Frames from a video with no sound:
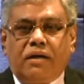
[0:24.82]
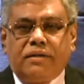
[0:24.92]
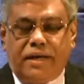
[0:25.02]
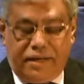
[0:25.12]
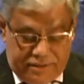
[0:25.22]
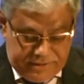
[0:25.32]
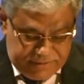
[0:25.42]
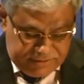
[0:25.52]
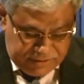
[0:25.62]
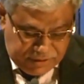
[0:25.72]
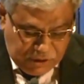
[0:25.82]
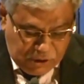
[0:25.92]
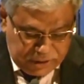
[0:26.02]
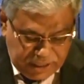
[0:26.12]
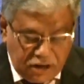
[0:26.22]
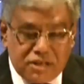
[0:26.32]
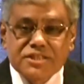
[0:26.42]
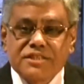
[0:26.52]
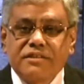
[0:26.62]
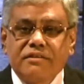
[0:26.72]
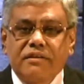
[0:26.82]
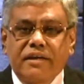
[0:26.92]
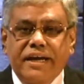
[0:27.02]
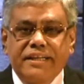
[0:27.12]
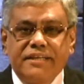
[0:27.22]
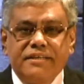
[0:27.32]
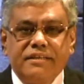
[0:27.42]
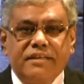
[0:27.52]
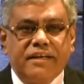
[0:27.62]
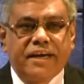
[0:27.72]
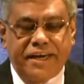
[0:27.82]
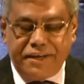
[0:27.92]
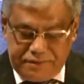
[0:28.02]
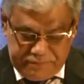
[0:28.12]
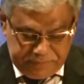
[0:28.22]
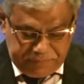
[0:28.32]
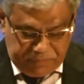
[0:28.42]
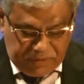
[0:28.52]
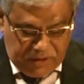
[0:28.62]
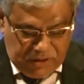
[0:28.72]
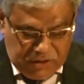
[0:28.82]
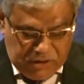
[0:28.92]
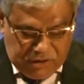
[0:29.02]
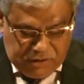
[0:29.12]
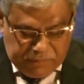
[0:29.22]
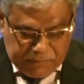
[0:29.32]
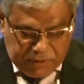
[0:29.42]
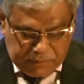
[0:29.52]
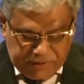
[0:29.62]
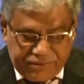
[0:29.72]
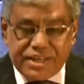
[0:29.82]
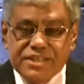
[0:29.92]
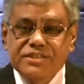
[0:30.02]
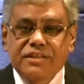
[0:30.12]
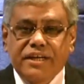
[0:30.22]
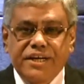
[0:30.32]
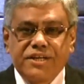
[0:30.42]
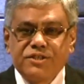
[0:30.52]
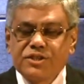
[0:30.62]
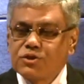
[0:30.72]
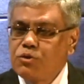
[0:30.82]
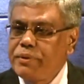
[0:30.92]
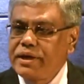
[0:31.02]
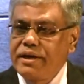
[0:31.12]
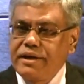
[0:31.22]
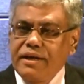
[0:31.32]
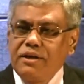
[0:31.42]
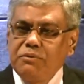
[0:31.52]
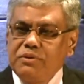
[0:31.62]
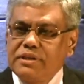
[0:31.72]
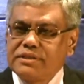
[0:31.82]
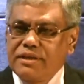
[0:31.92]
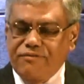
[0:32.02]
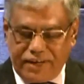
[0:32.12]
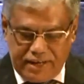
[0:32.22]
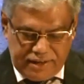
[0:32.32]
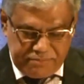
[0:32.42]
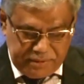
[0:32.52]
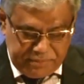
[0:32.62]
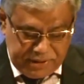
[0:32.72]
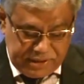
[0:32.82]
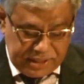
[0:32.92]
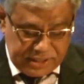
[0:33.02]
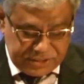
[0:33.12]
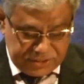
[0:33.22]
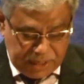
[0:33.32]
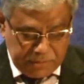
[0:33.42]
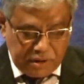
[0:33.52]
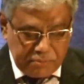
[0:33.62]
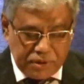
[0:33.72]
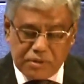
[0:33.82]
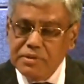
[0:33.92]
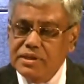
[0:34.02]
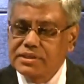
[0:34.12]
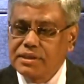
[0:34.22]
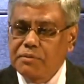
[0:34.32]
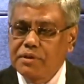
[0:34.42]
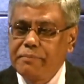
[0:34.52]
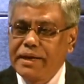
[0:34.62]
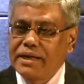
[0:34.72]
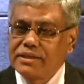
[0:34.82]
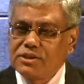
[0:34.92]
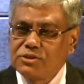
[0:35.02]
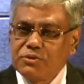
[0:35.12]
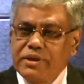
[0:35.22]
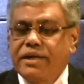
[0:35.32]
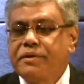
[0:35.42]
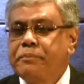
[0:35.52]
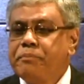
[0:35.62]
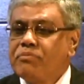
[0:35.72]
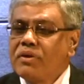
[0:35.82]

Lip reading: and all the August gathering here from the various heterogeneous group. I can tell you, there's a faculty member. I am comfortable that some of the bankers also there,